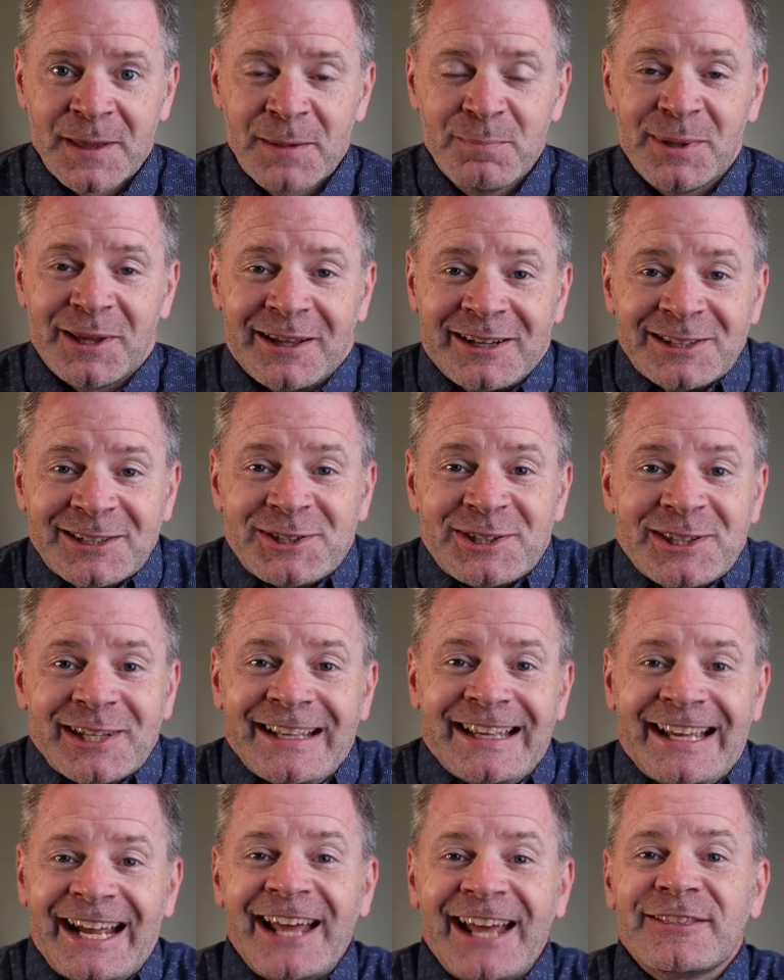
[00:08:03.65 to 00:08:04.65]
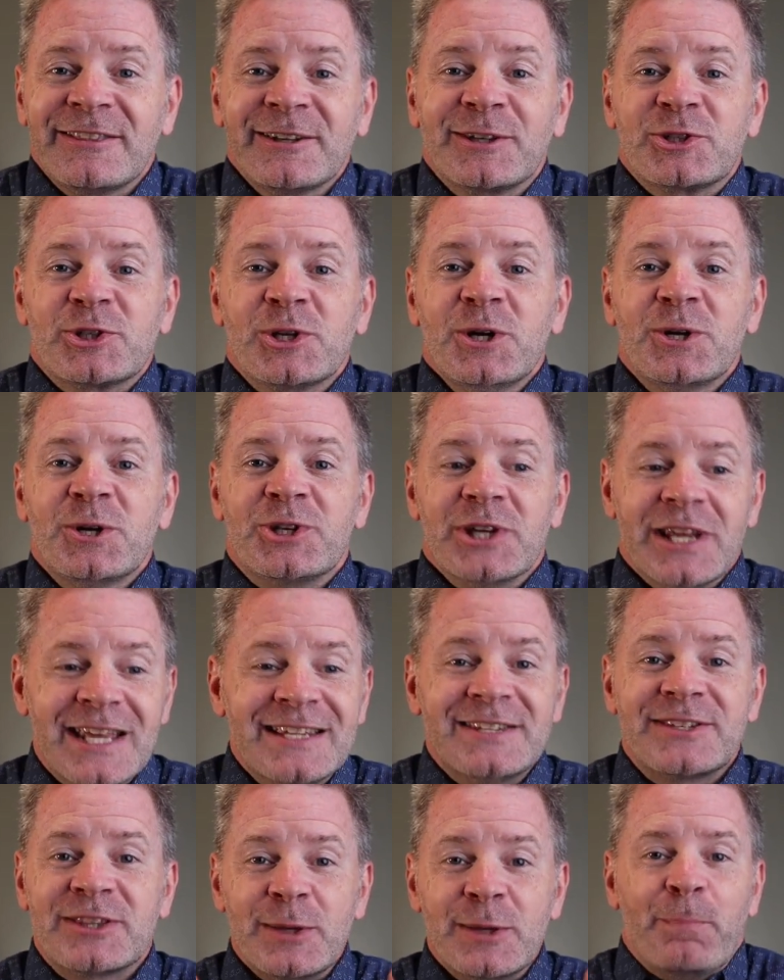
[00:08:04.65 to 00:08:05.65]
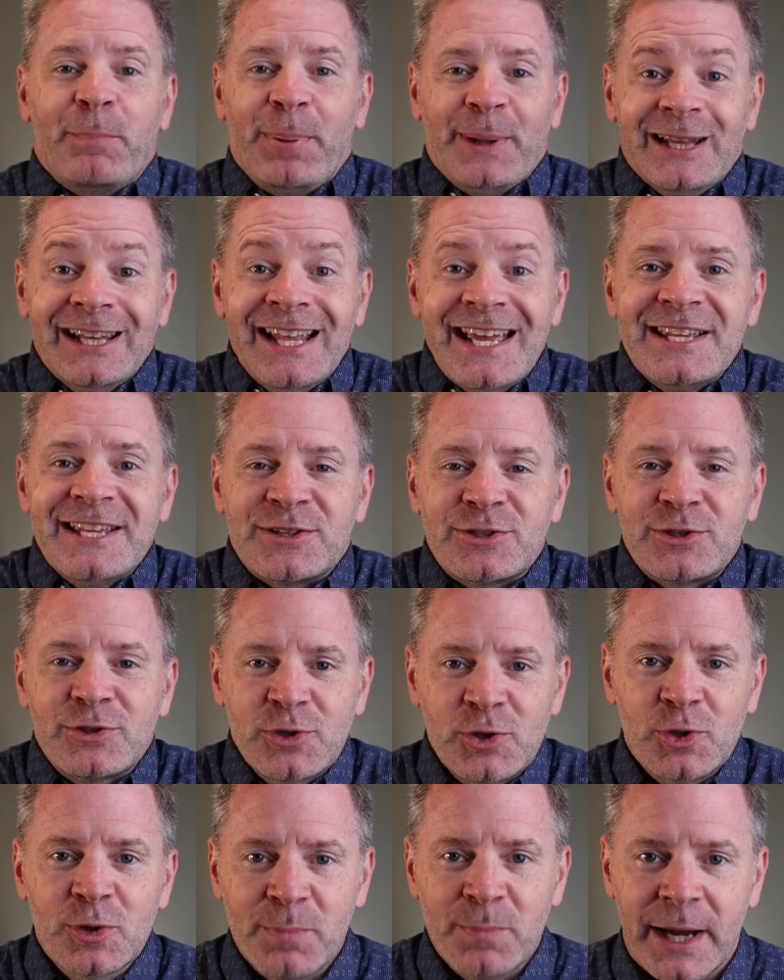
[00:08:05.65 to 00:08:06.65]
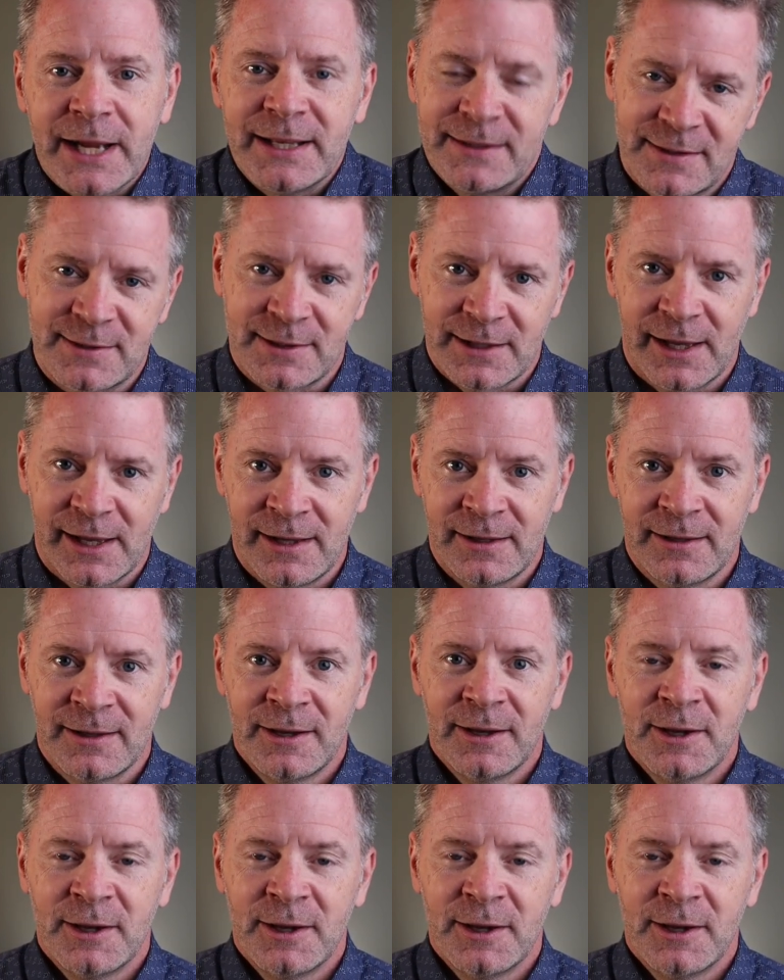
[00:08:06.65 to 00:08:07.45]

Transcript: because the Catholic Church is the place, you might say,